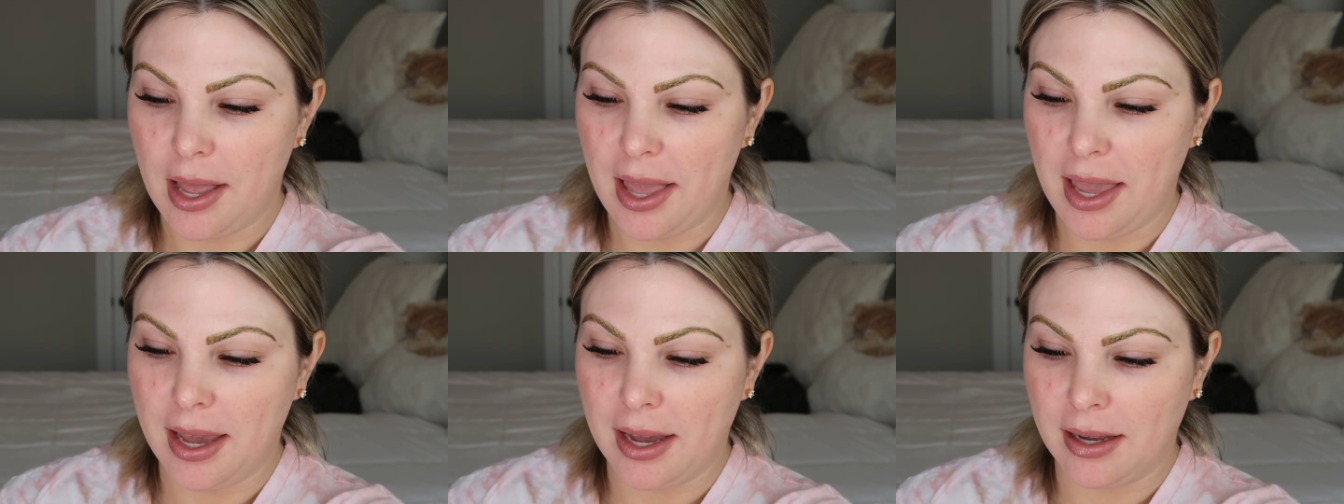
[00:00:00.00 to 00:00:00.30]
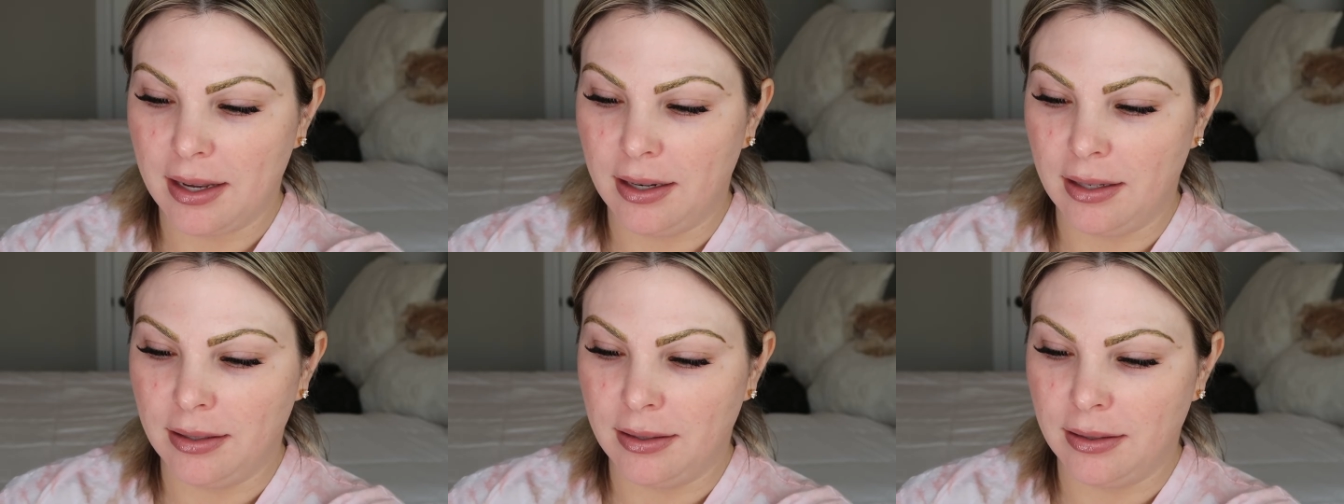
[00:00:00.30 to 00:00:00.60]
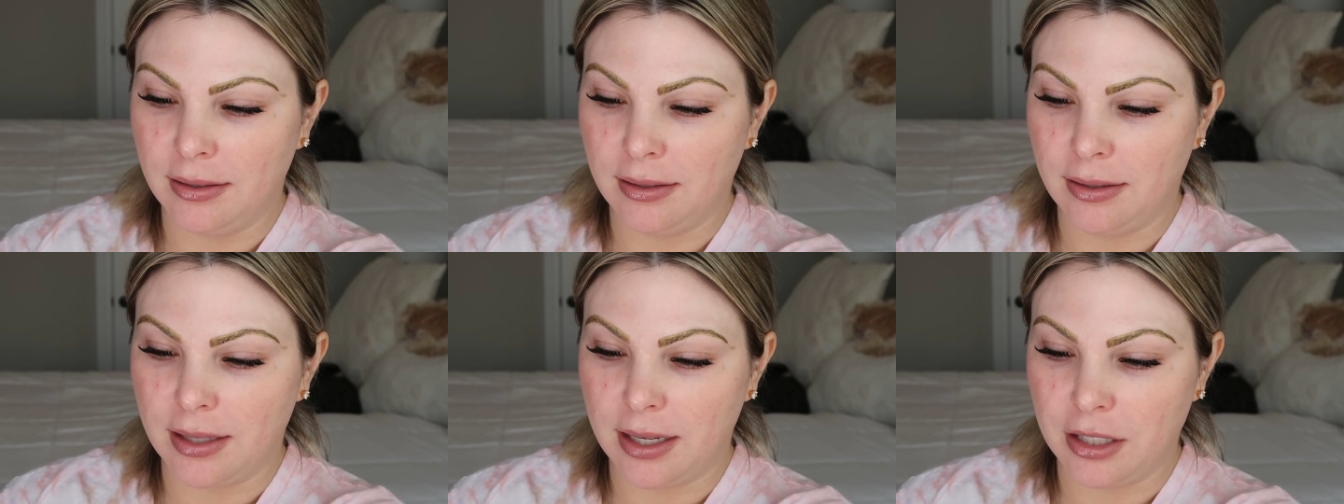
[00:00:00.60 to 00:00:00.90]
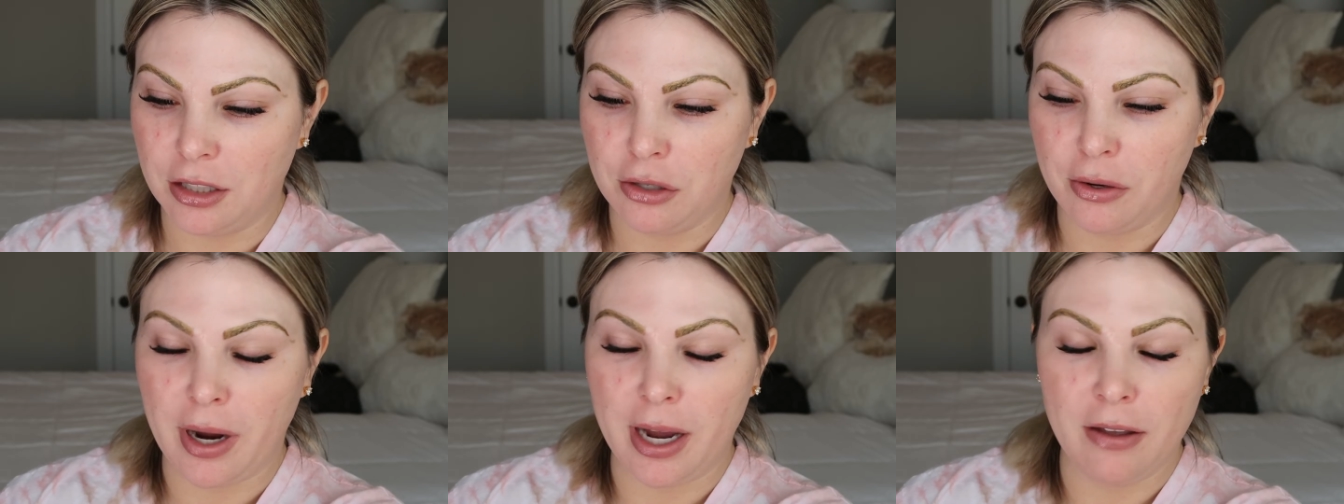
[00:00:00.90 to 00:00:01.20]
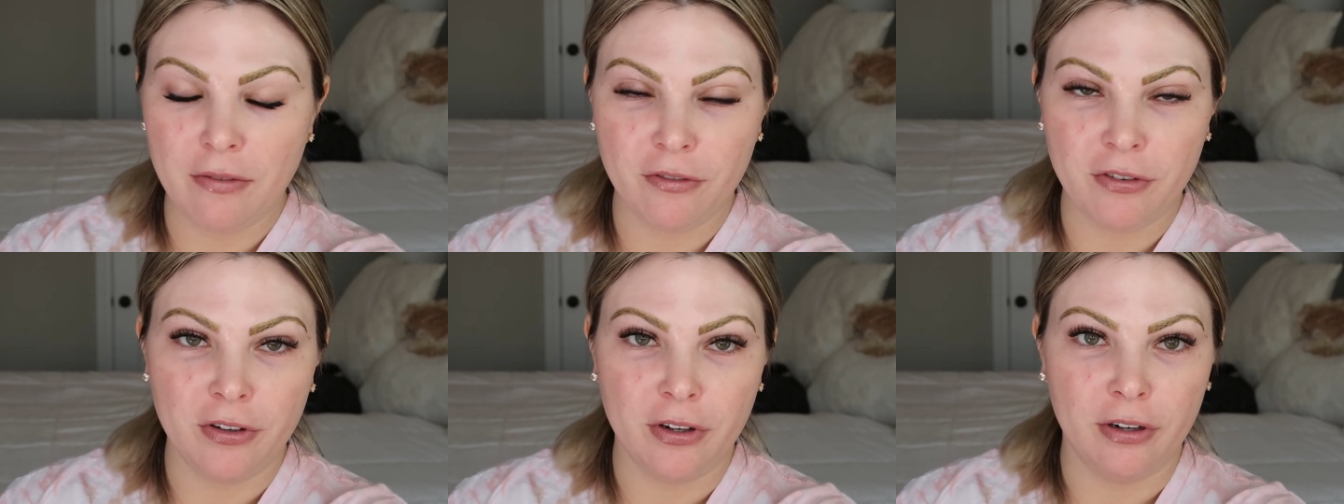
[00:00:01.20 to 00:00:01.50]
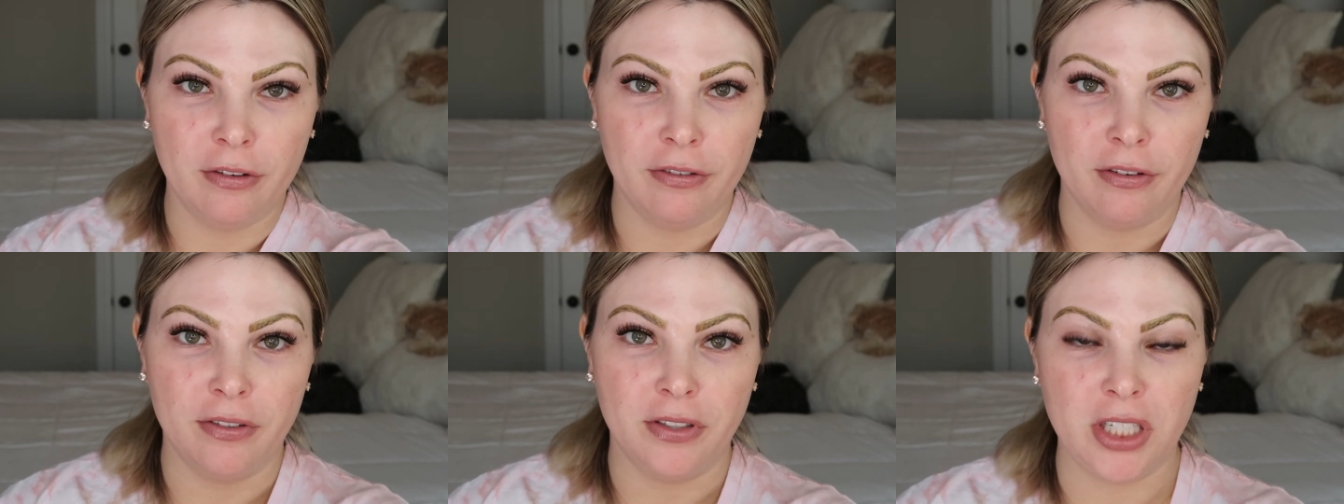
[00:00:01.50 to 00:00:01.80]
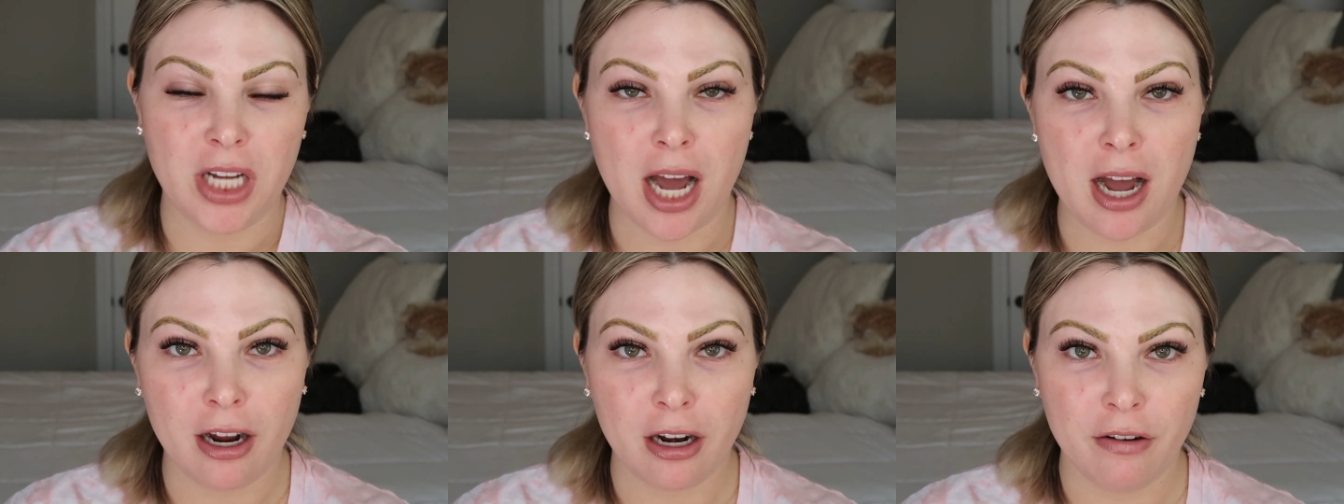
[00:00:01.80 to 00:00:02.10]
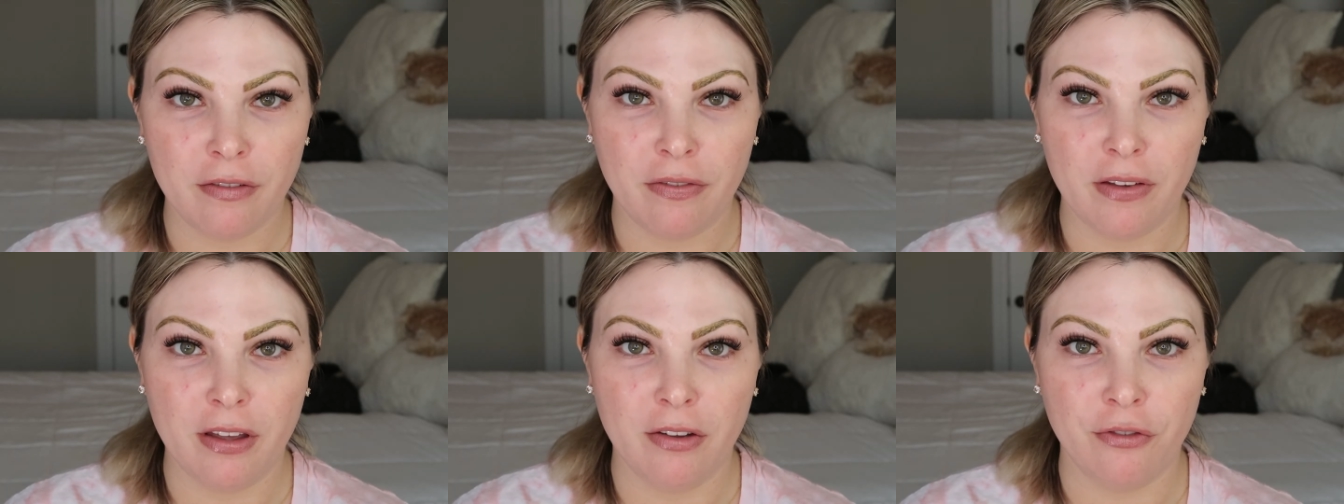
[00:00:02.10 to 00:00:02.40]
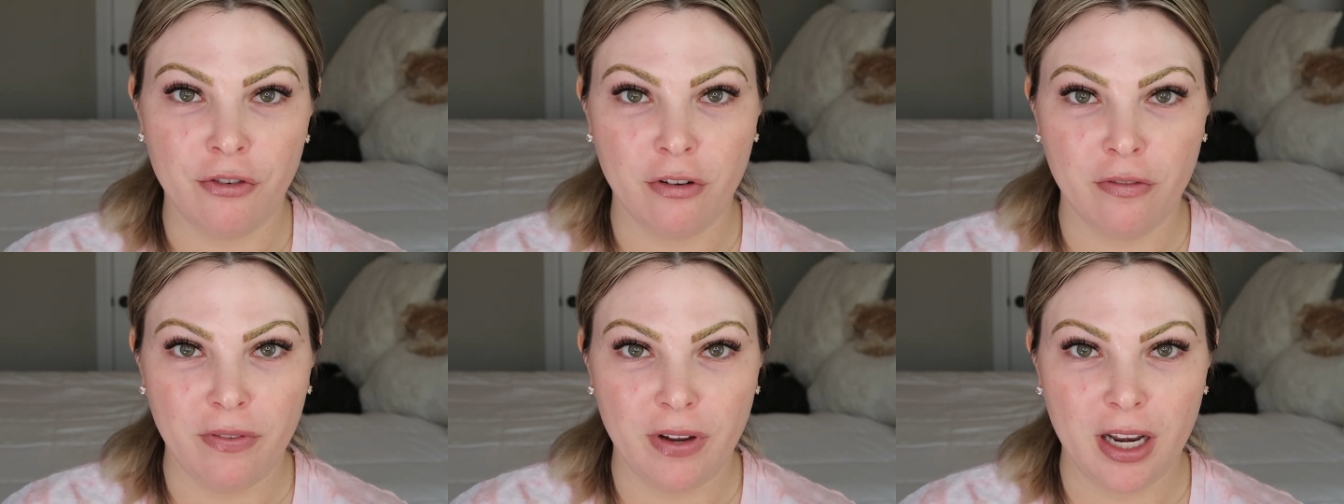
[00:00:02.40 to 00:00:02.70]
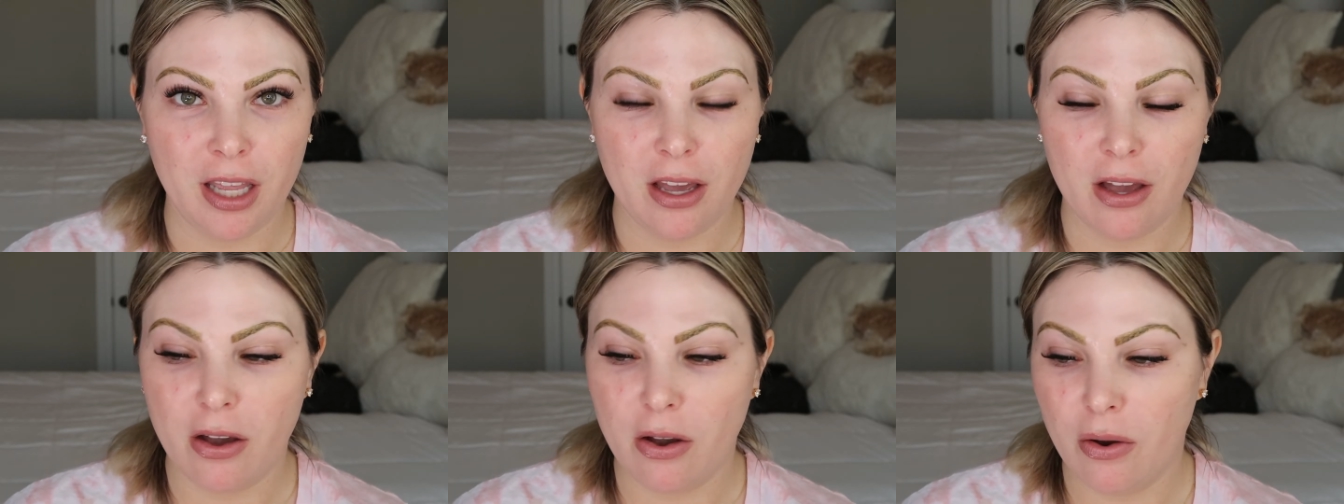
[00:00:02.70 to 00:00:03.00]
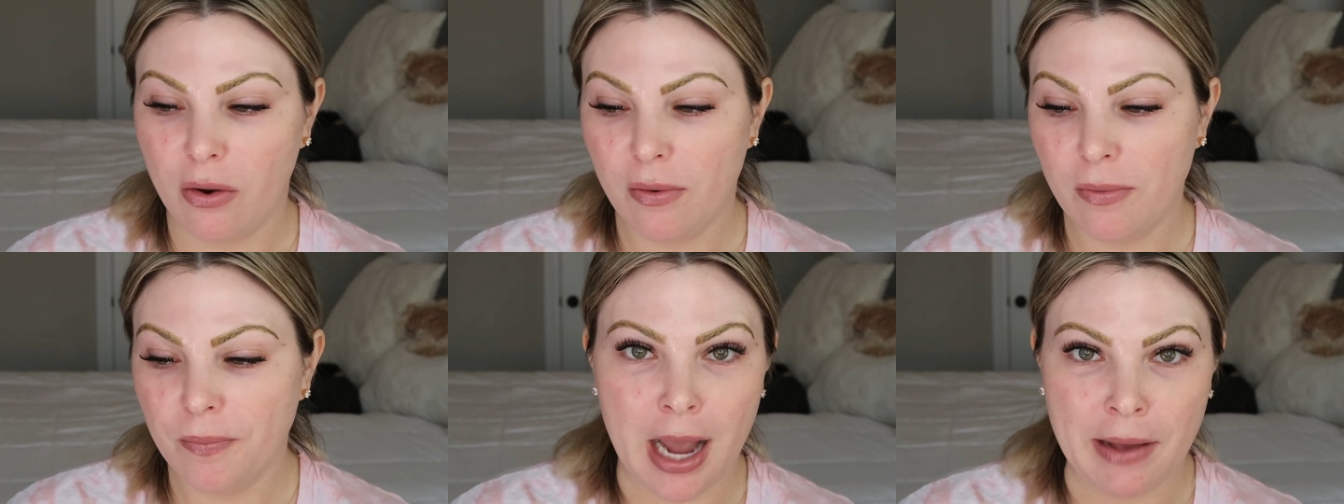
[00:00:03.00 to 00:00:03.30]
And it's great for photography, for video.